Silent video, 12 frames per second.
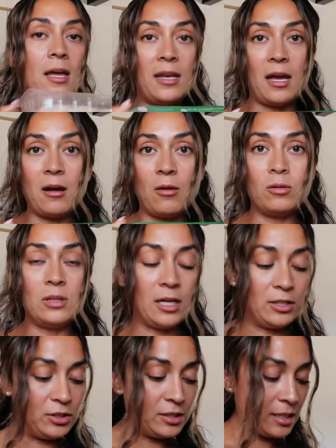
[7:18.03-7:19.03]
Now
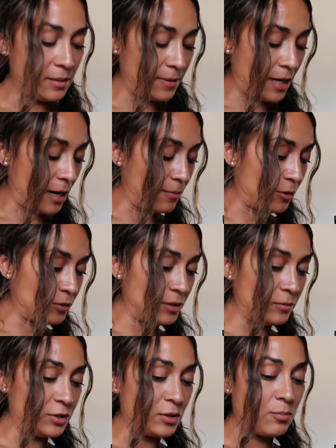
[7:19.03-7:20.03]
lunch is going to be high in
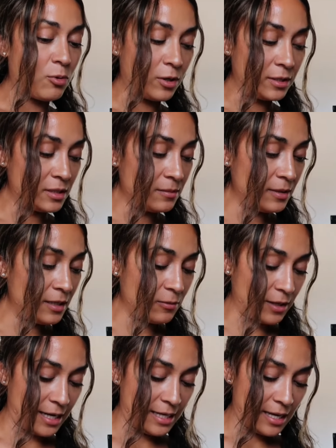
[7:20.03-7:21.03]
protein, which is important to me
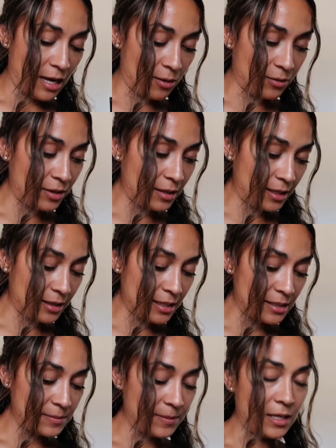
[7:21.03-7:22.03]
when I eat healthy like
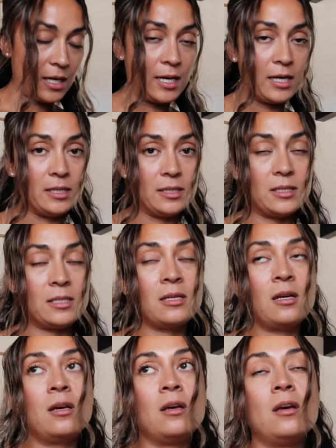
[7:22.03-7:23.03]
this, because
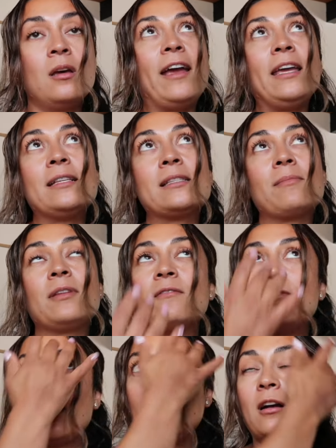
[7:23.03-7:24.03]
if I eat something
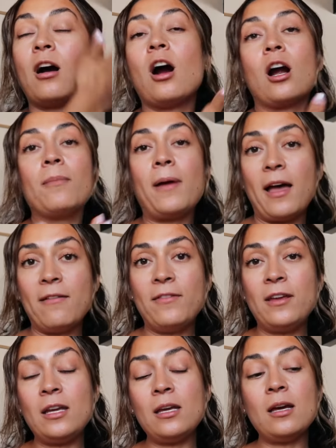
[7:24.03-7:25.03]
very carb
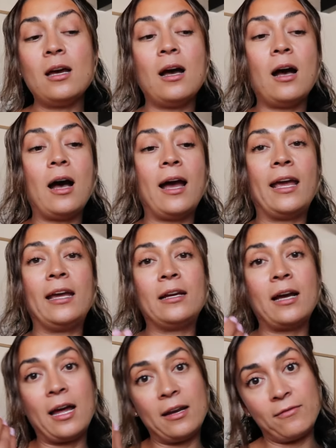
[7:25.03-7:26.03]
heavy, I
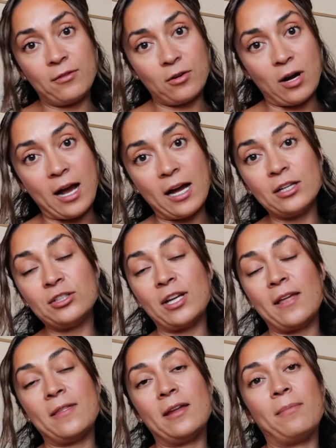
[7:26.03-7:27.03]
kind of crash,
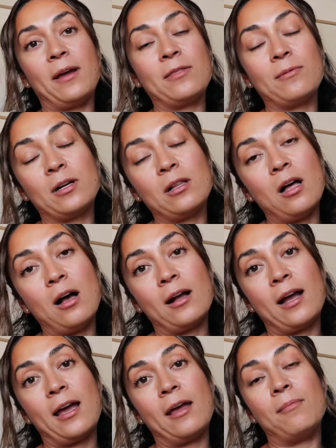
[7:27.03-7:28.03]
and then by three
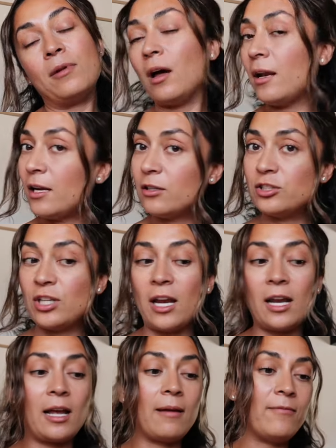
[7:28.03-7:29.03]
o'clock I am not
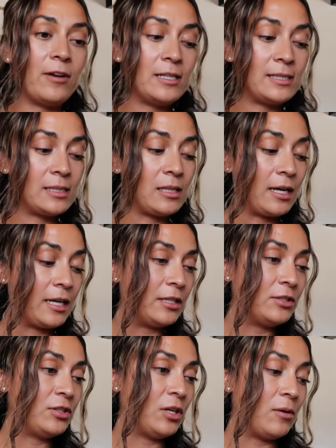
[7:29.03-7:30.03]
energetic, I'm very
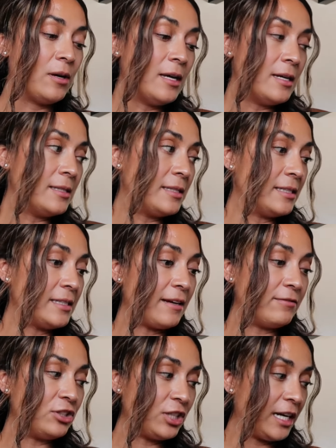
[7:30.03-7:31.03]
sluggish. So since
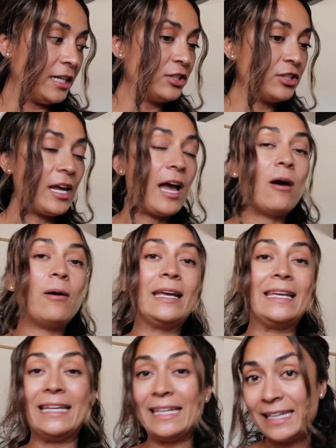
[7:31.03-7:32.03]
I've changed how
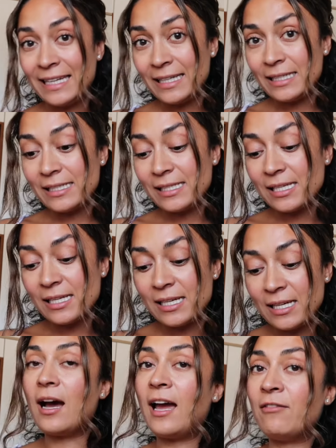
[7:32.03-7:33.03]
I eat,
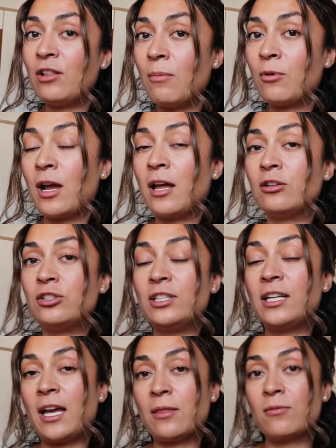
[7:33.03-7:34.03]
I have a lot more energy
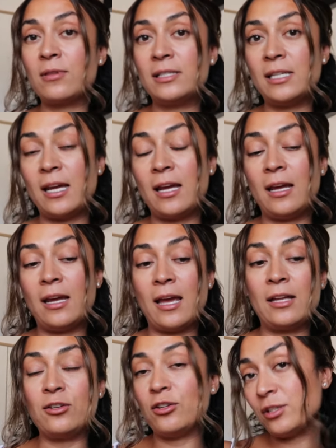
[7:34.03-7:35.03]
to get through the day,
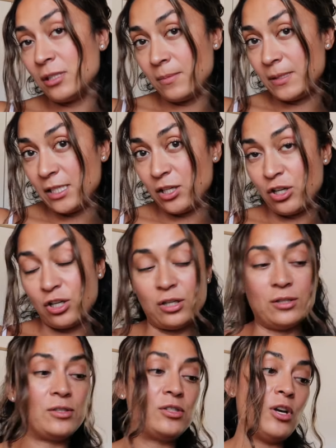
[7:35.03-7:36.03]
and your girl's a busy
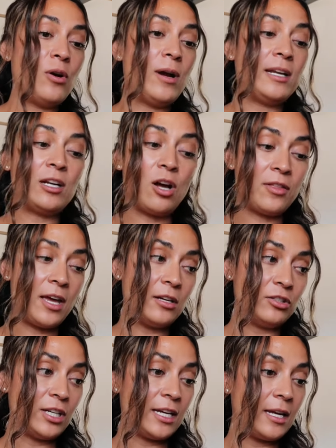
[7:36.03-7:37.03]
girl, so I need all the
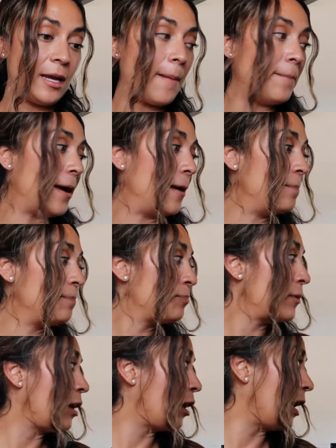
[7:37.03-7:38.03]
energy I can get. But
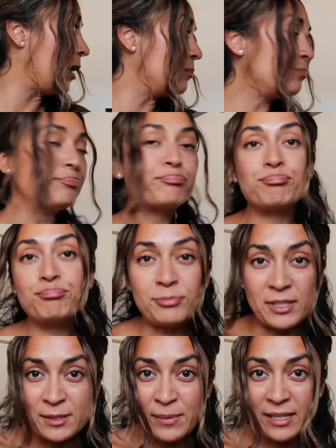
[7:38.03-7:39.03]
all right,
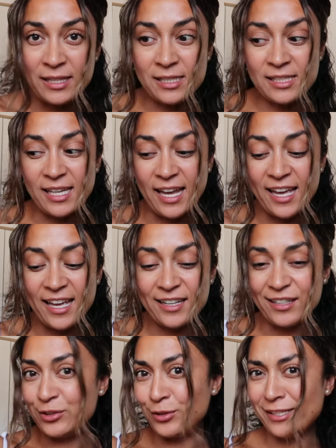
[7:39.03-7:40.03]
let's make this and
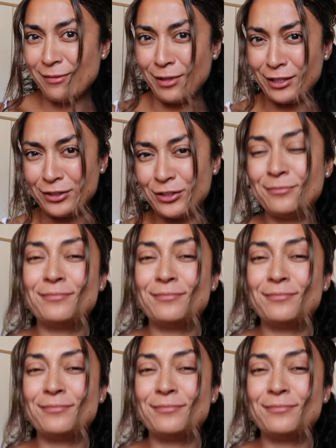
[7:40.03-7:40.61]
enjoy some lunch.